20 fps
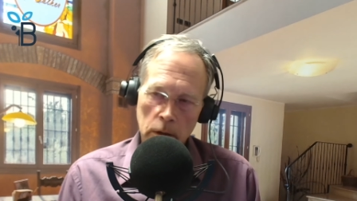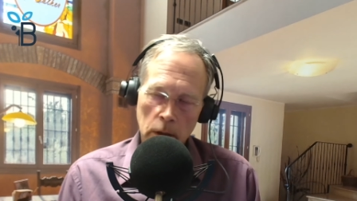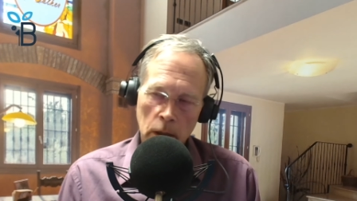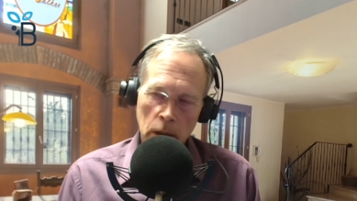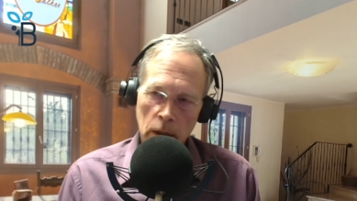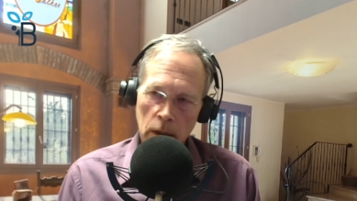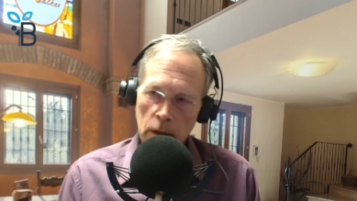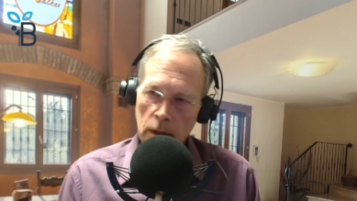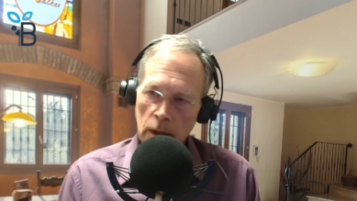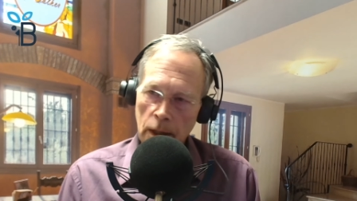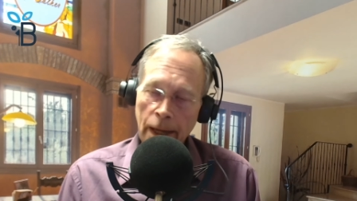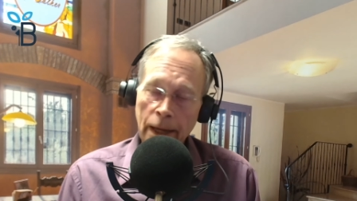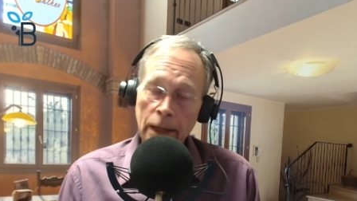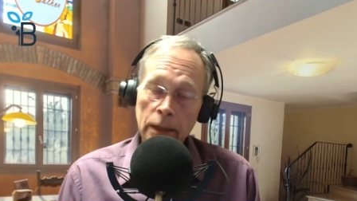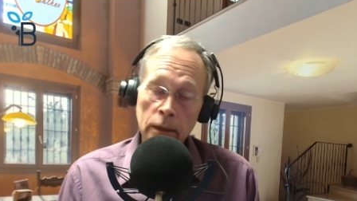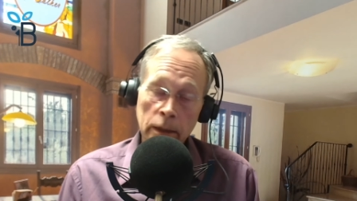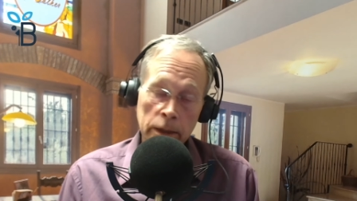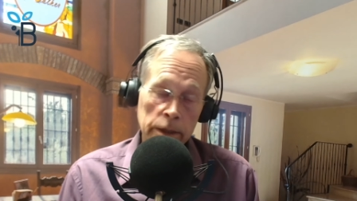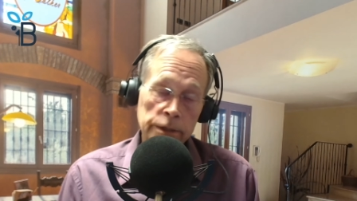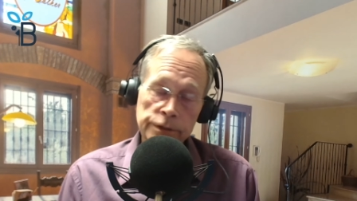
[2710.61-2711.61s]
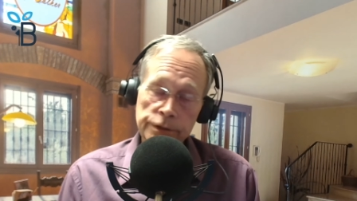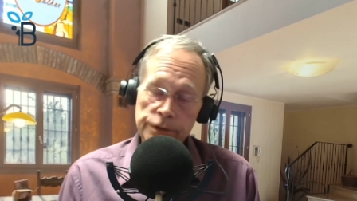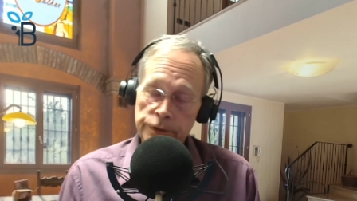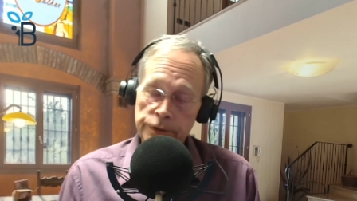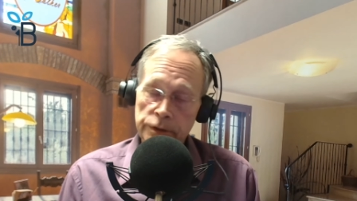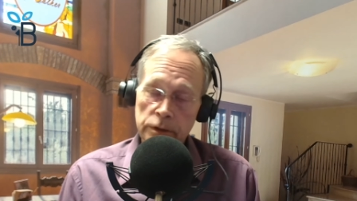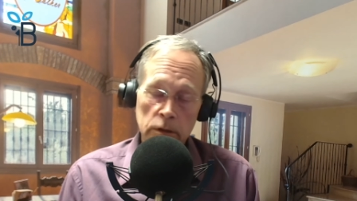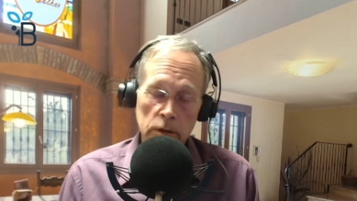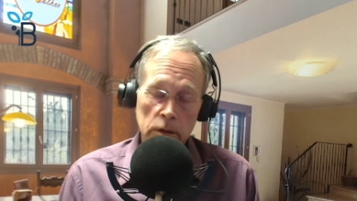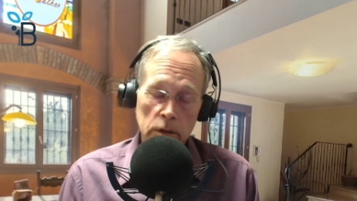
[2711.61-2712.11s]
At
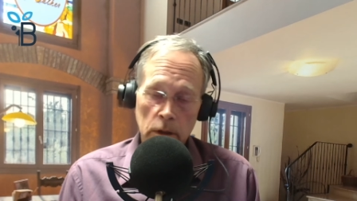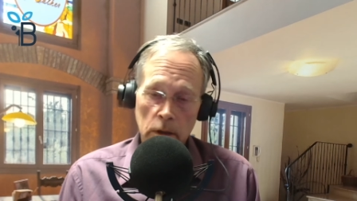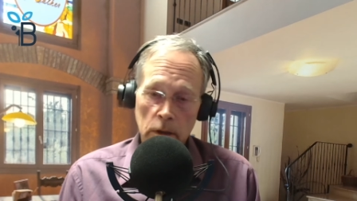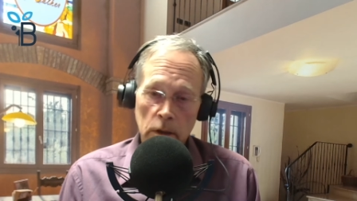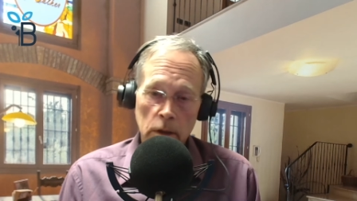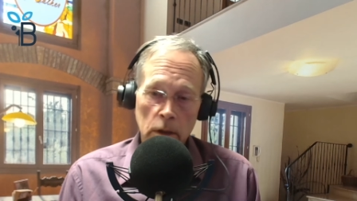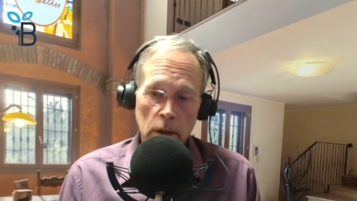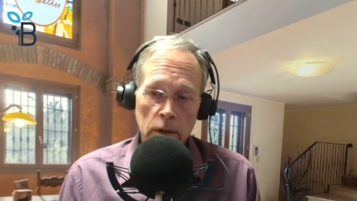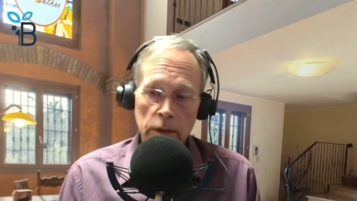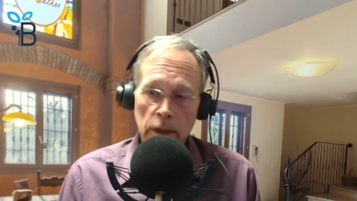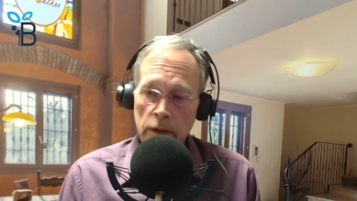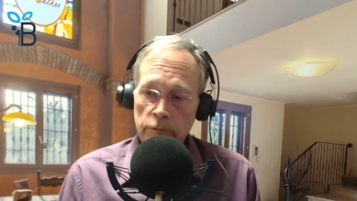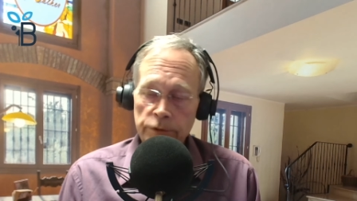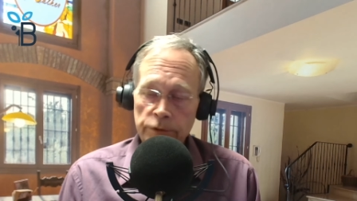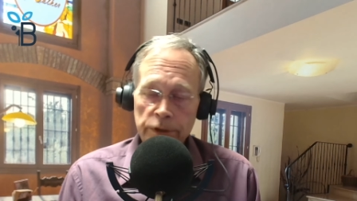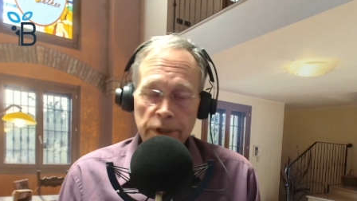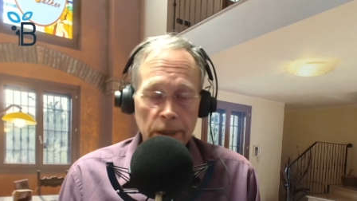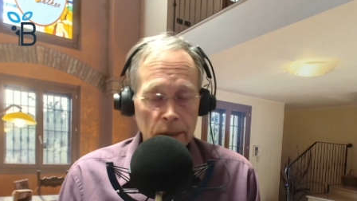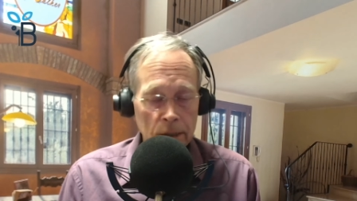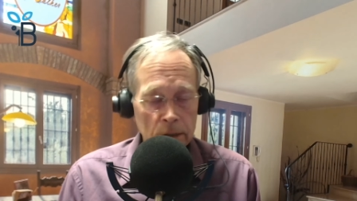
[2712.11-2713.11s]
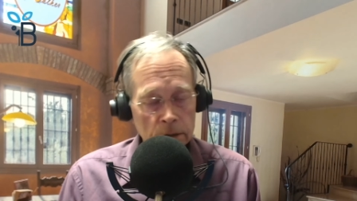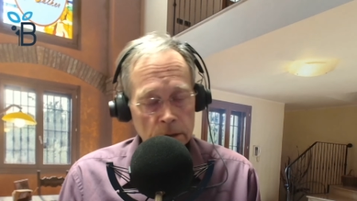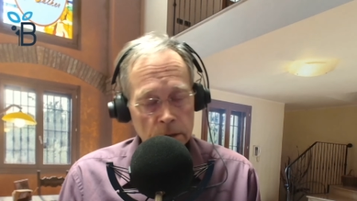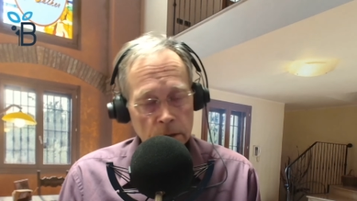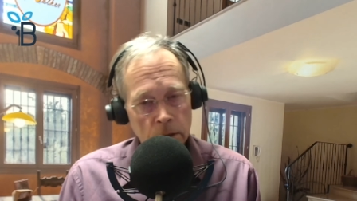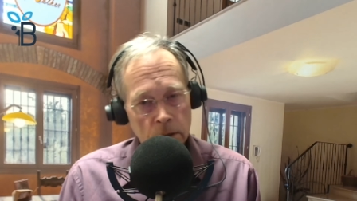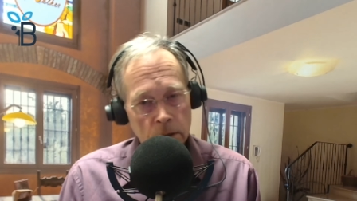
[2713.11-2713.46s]
least they've turned